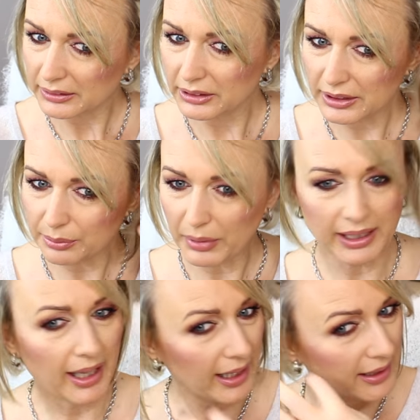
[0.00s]
Just
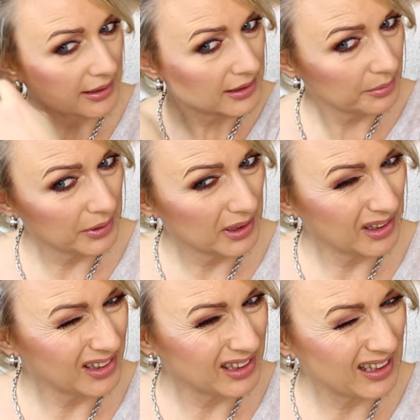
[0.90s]
my ends
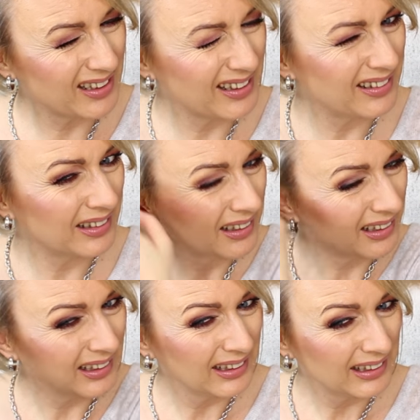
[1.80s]
because
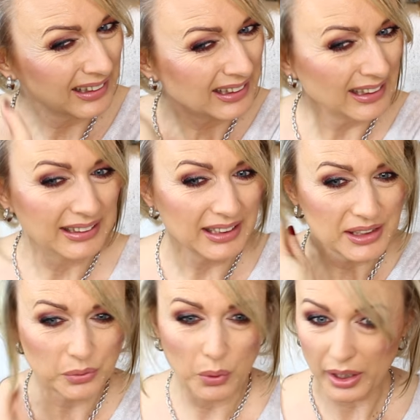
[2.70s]

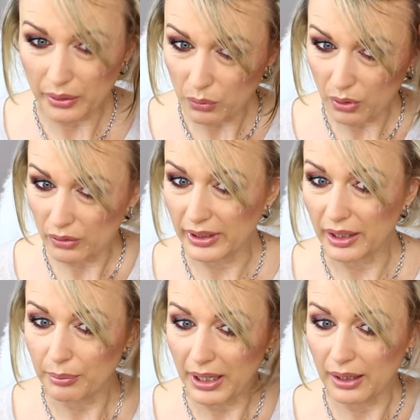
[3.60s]
that's what I worry
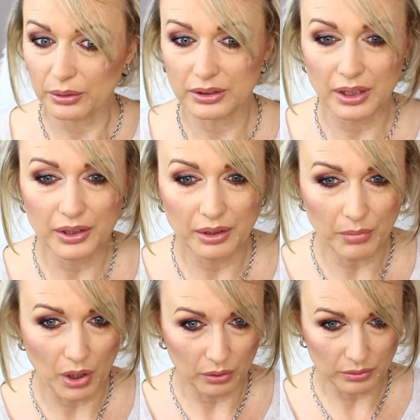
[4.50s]
about the
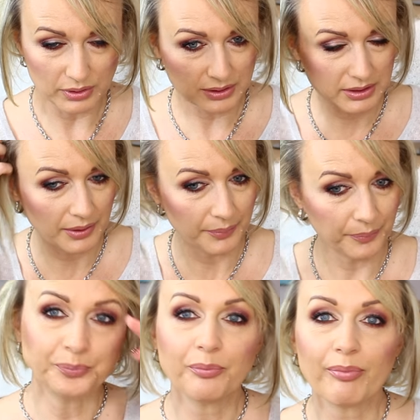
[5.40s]
most.
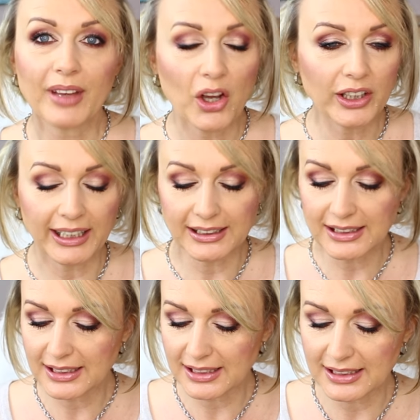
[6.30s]
Okay,
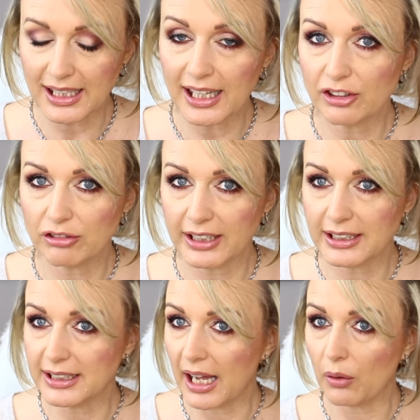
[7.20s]
this is
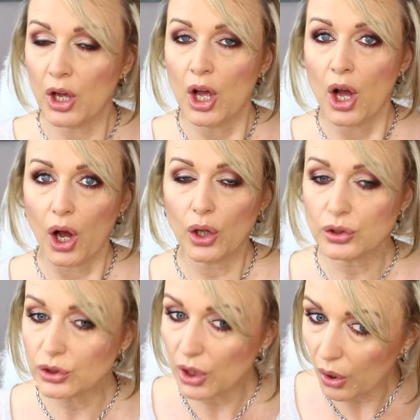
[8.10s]
ready now.
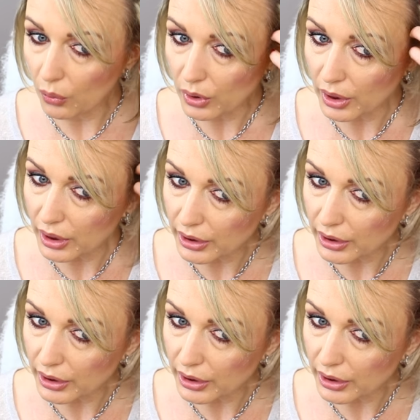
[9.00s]
Also,